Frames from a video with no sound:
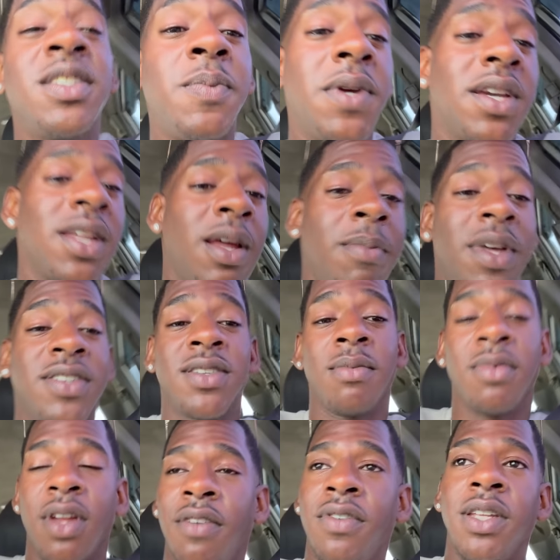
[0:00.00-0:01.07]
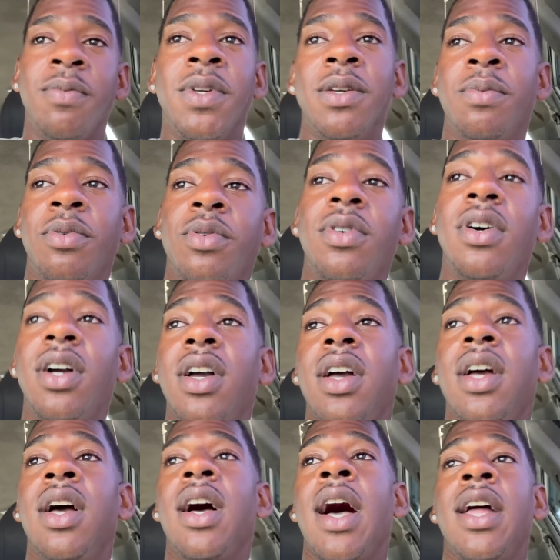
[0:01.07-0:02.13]
speaking, I met some lovely people.
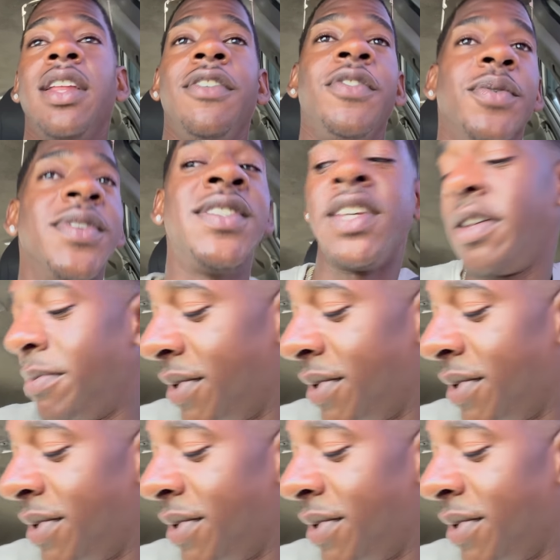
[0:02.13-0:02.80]
And if you were sitting